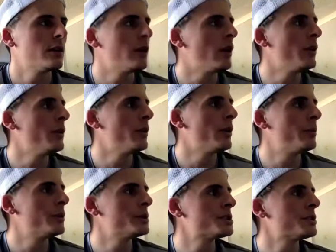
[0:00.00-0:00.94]
Ondo
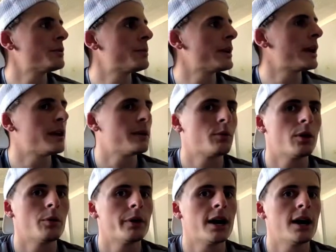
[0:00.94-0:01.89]
pushing up again. What are
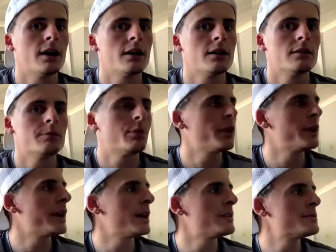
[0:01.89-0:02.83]
we at?
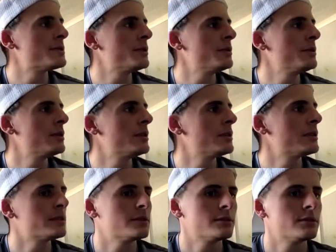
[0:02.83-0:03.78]
0.92.
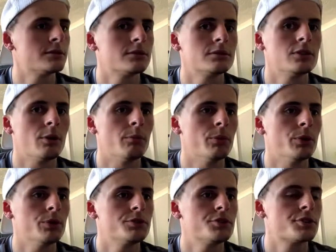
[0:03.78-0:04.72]
Not
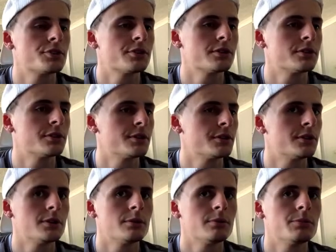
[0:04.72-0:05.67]
much.
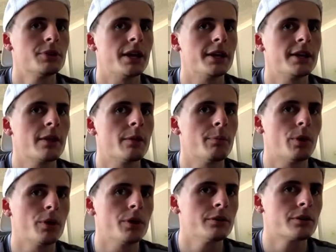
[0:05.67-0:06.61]
But yeah, you get the
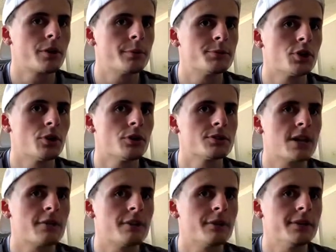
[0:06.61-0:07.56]
point. Crypto's
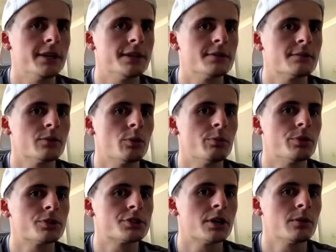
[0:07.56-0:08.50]
having a decent little
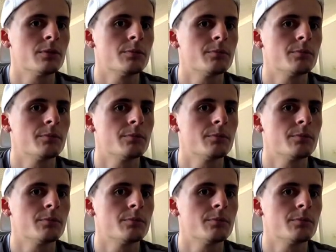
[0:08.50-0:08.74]
push now.